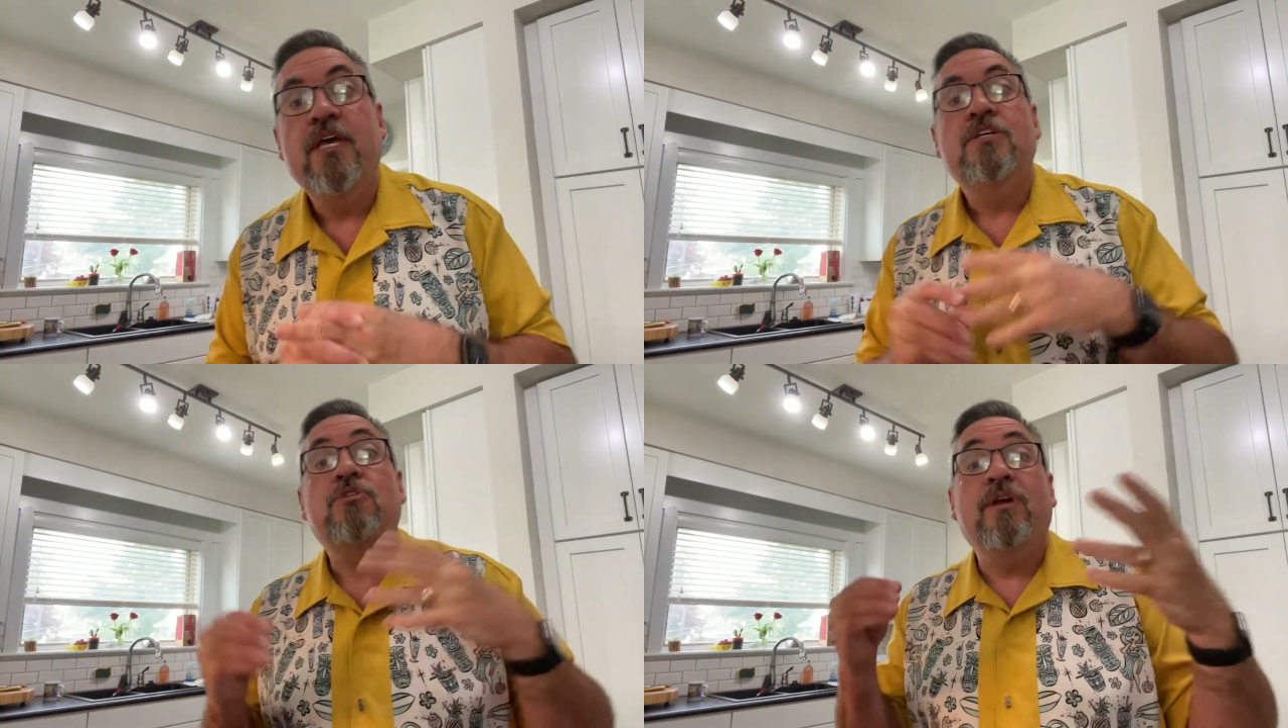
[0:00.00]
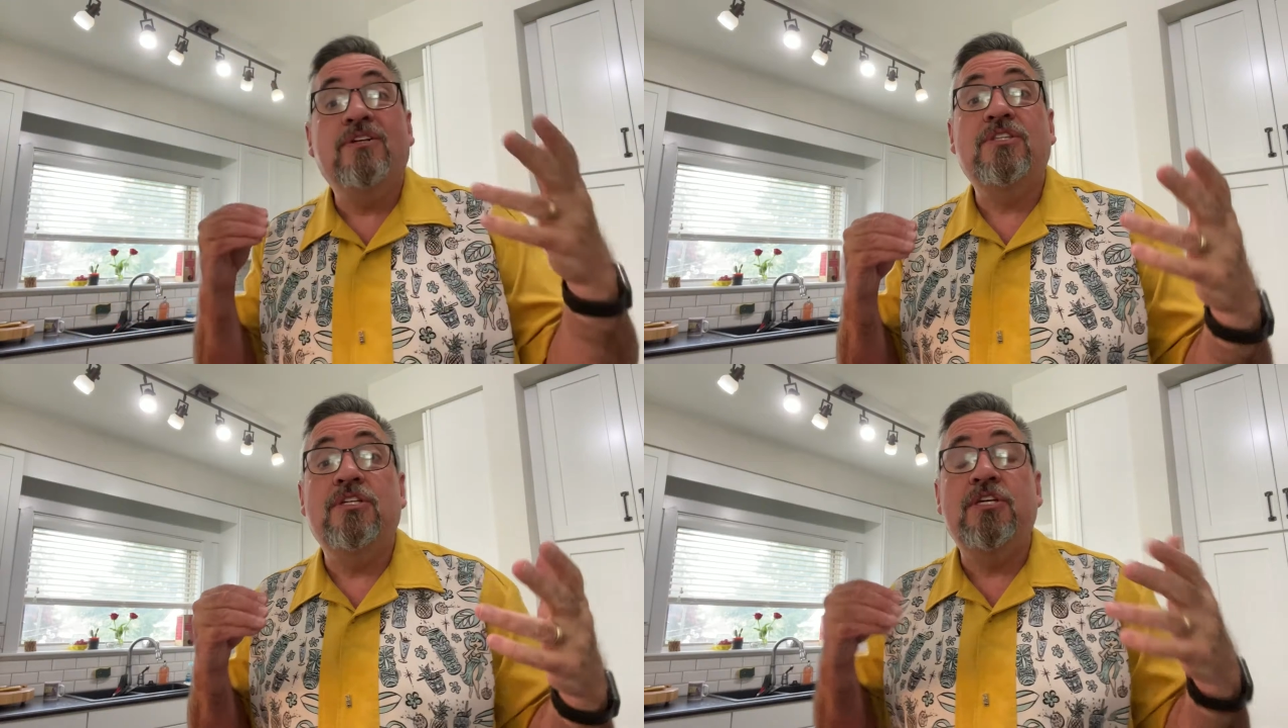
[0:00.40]
So
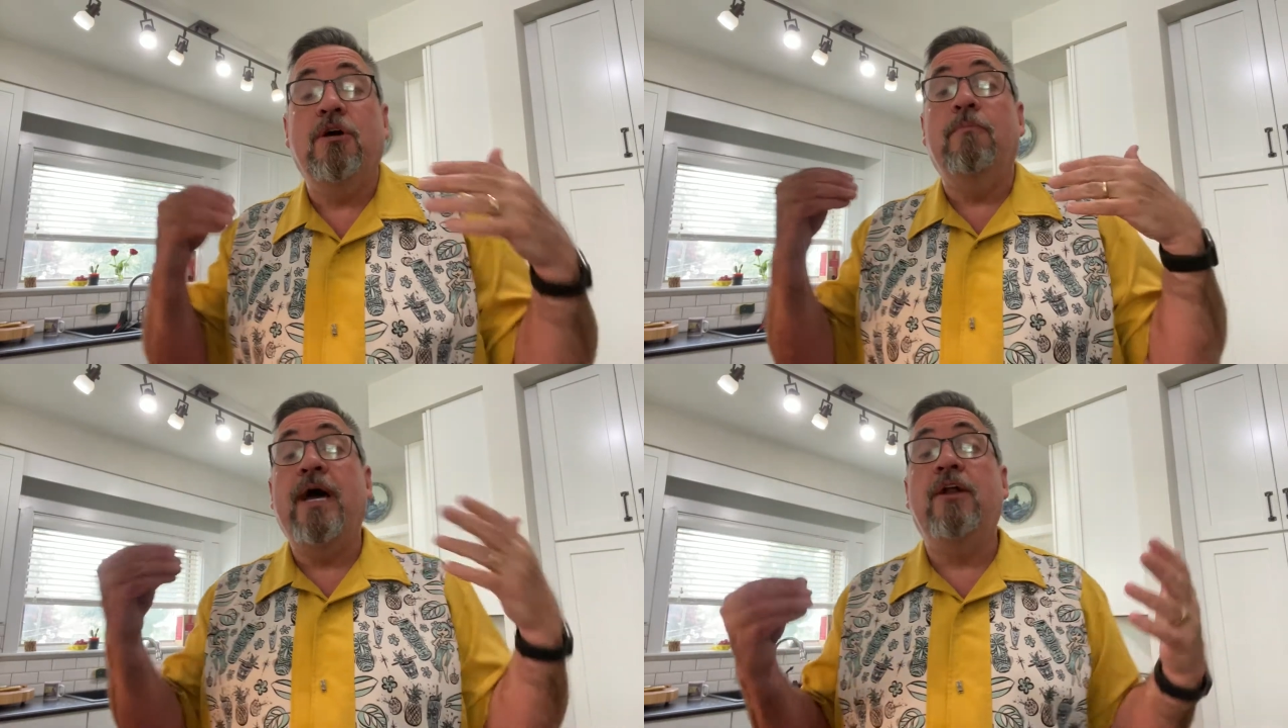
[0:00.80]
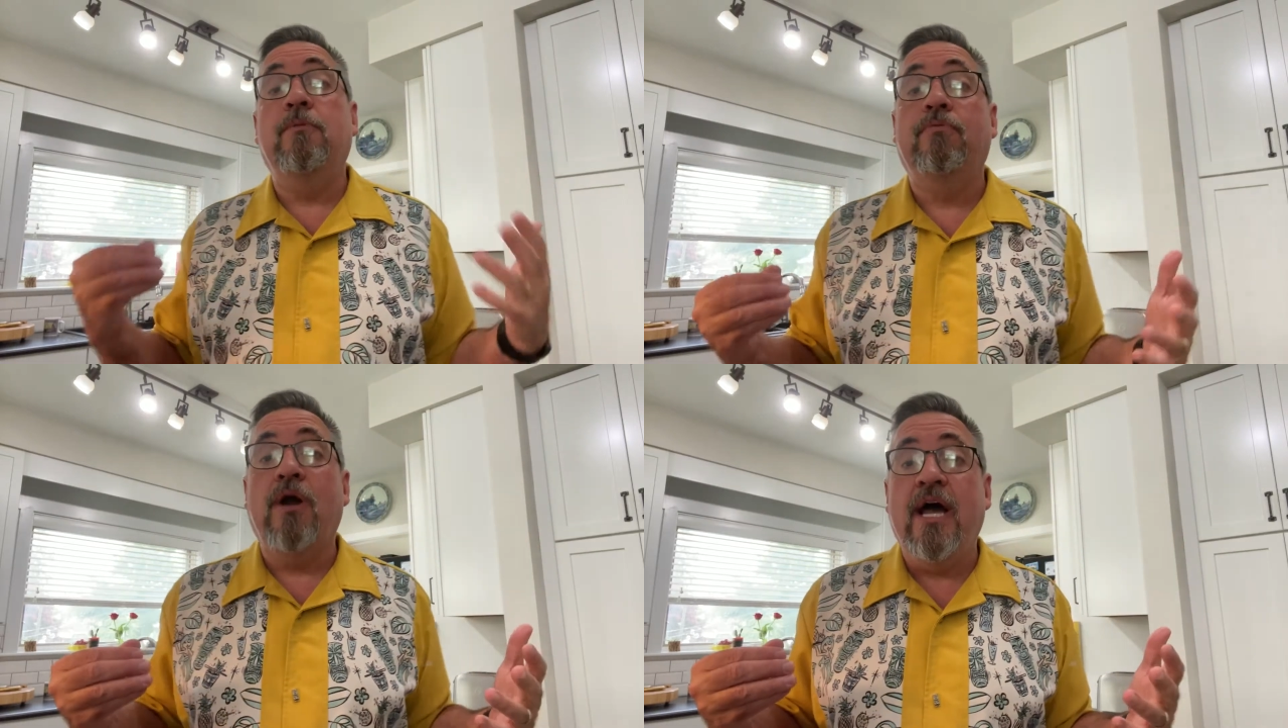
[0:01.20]
here's the deal. Pat
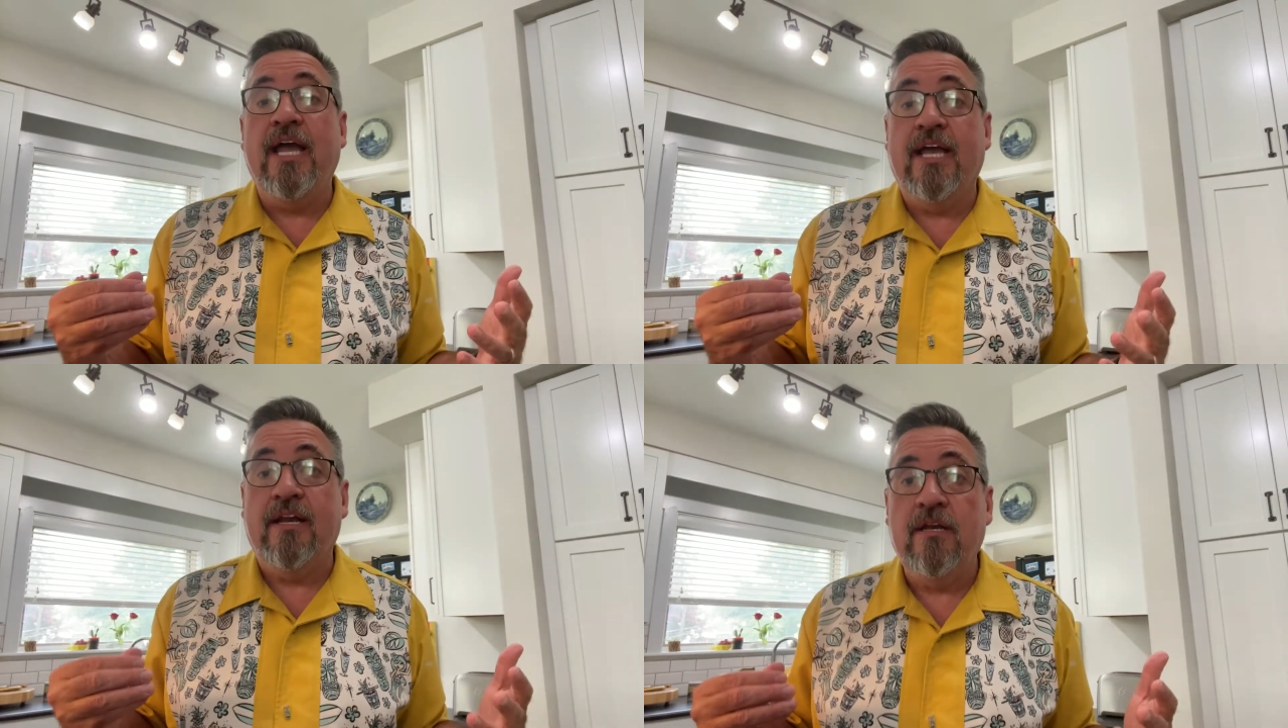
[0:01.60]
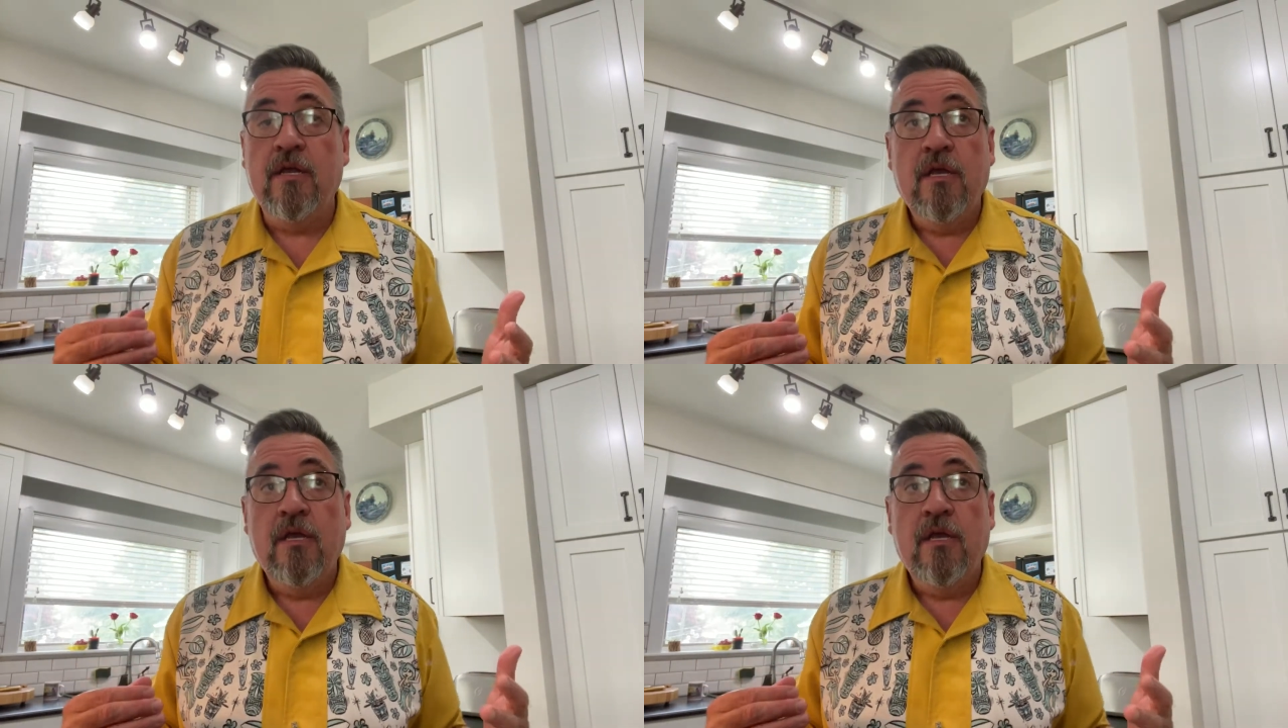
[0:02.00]
O'Brien